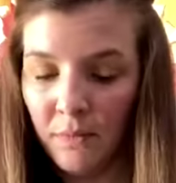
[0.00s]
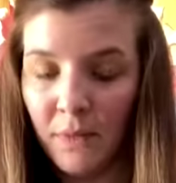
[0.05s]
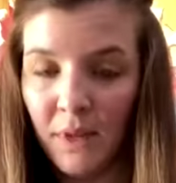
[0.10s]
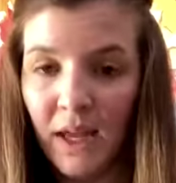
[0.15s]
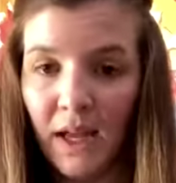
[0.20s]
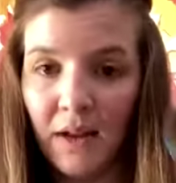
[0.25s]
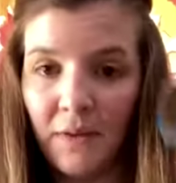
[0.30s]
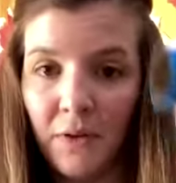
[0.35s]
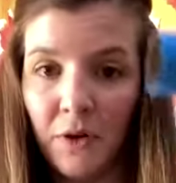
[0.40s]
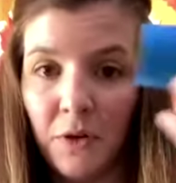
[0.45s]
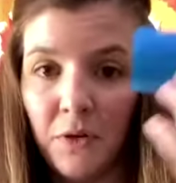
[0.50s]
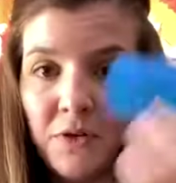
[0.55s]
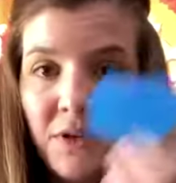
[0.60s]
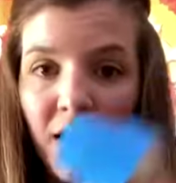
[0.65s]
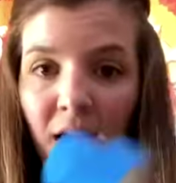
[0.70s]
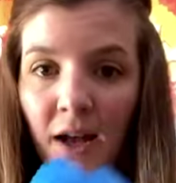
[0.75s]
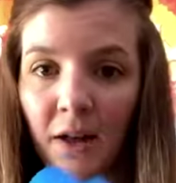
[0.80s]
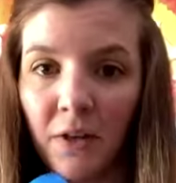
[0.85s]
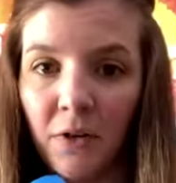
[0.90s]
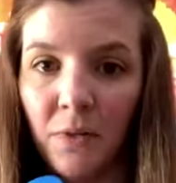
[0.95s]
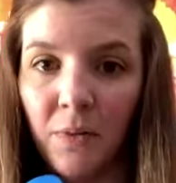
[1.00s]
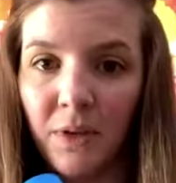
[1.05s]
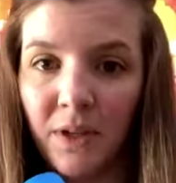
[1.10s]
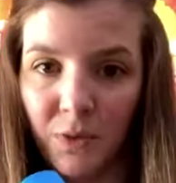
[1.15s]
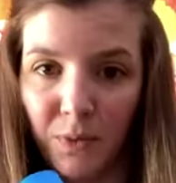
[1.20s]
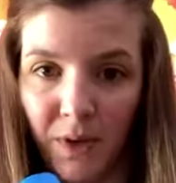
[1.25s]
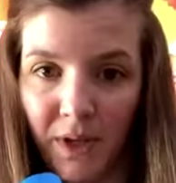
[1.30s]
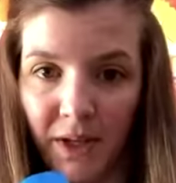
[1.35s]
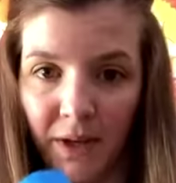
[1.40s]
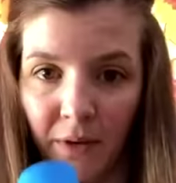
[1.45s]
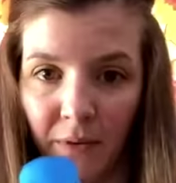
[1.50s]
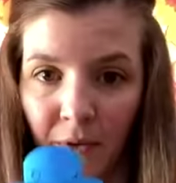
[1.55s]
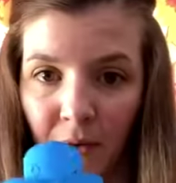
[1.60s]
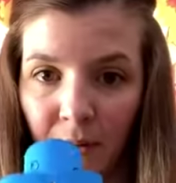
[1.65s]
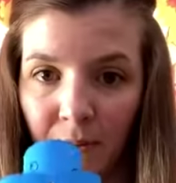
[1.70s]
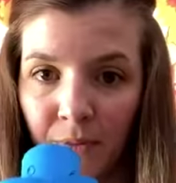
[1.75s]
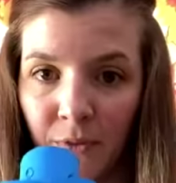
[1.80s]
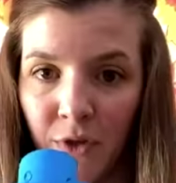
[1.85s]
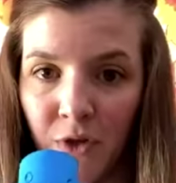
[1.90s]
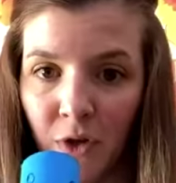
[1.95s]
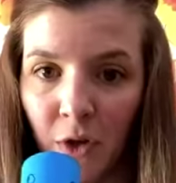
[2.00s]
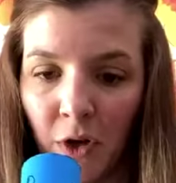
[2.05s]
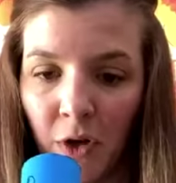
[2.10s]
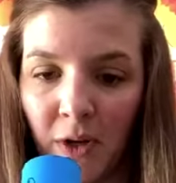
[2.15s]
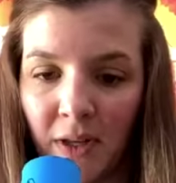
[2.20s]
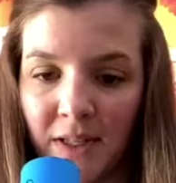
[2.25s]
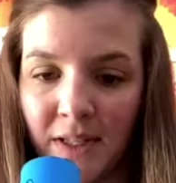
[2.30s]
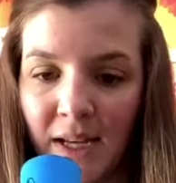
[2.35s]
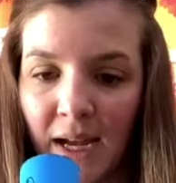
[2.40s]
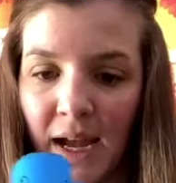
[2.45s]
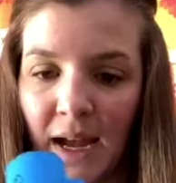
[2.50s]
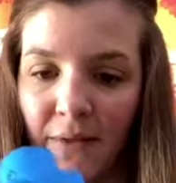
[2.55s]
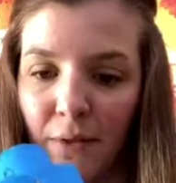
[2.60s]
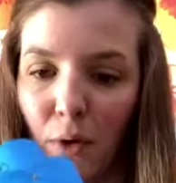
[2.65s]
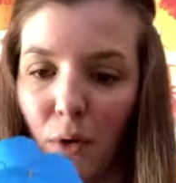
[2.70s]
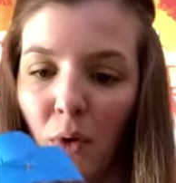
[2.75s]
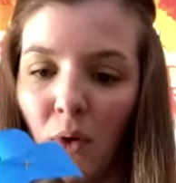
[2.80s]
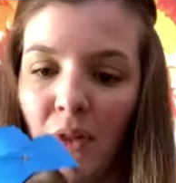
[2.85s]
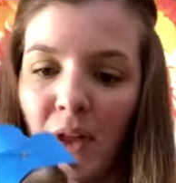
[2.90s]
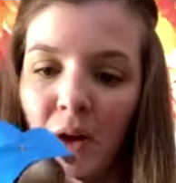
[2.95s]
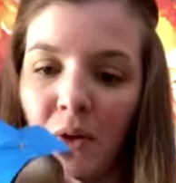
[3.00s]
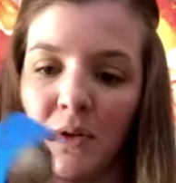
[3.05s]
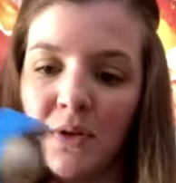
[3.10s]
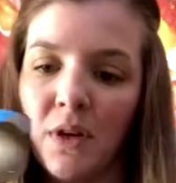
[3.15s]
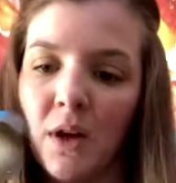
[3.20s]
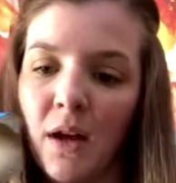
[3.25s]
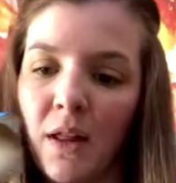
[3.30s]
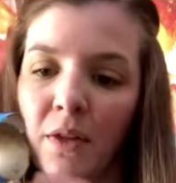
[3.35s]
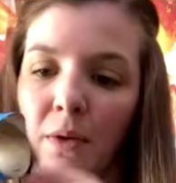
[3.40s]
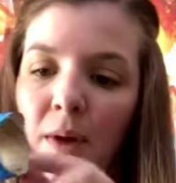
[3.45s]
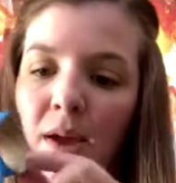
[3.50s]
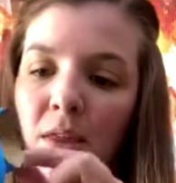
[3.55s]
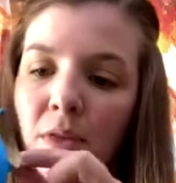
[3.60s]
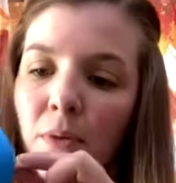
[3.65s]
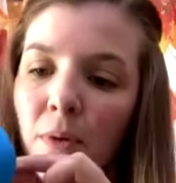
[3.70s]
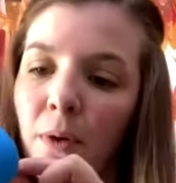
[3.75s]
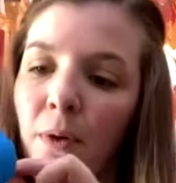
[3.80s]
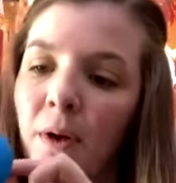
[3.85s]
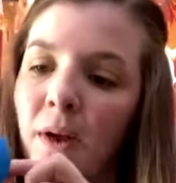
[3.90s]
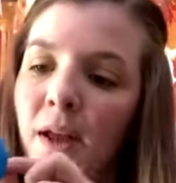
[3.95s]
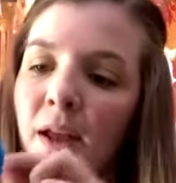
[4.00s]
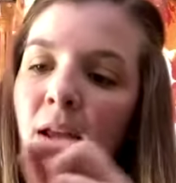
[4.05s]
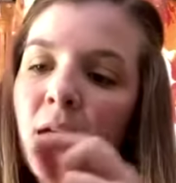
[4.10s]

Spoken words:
Again, if you're using hot glue, please be careful. So you can see I have a hole that goes all the way through.